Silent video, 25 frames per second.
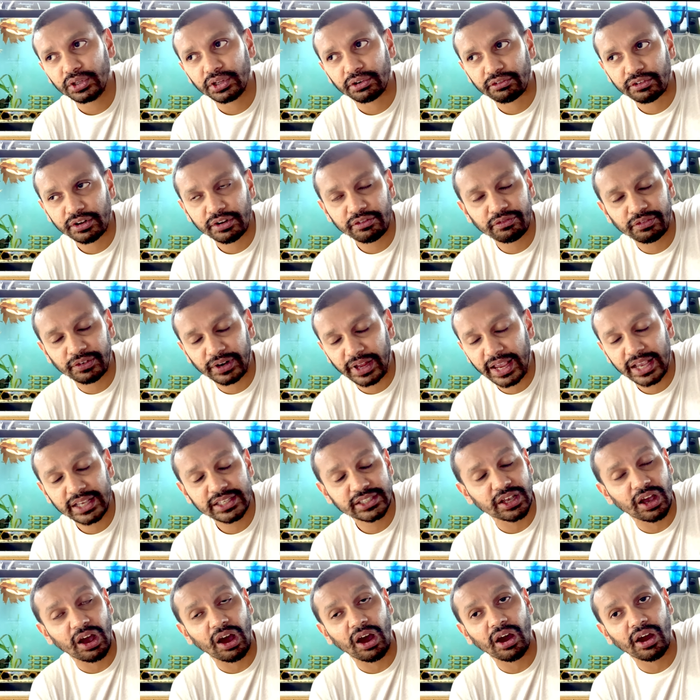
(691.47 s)
The Rift
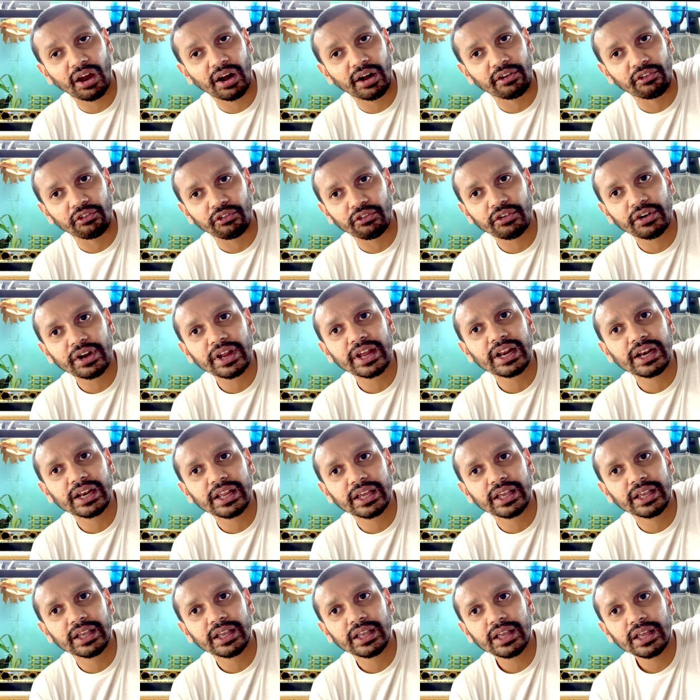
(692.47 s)
Lakes are
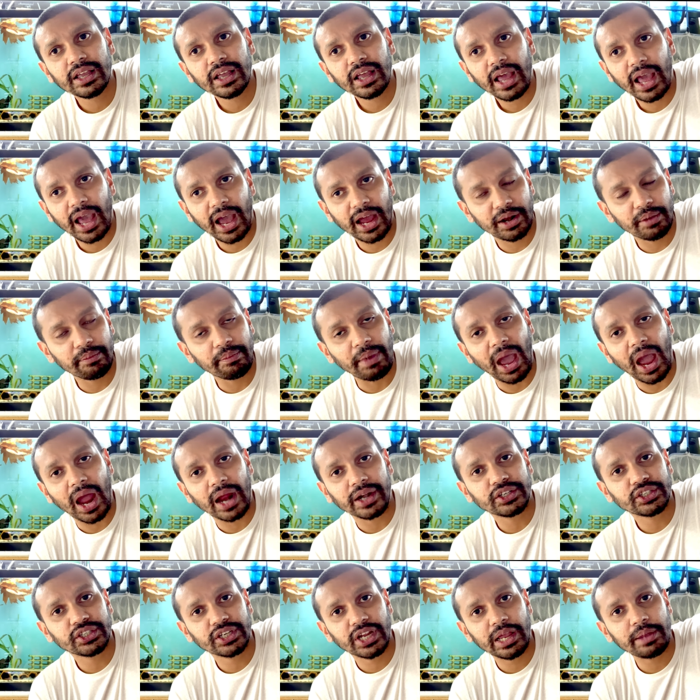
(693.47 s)
really at a
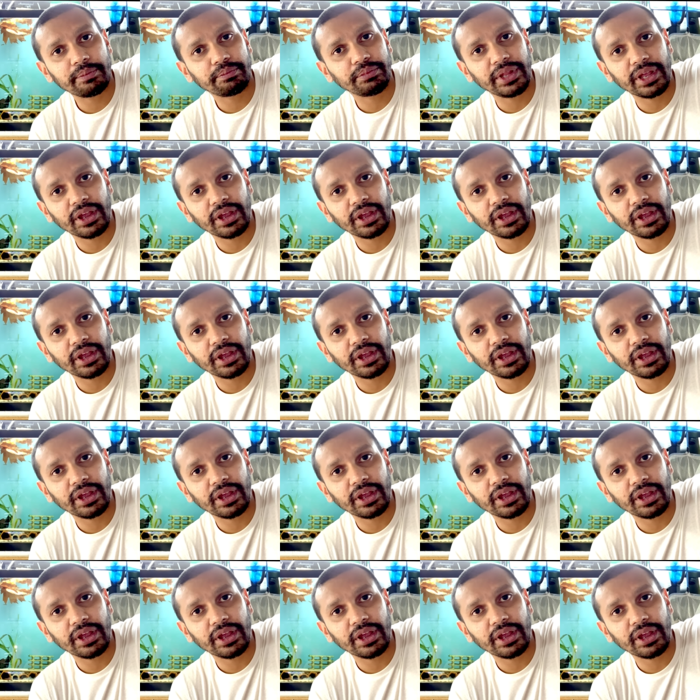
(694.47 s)
bad shape.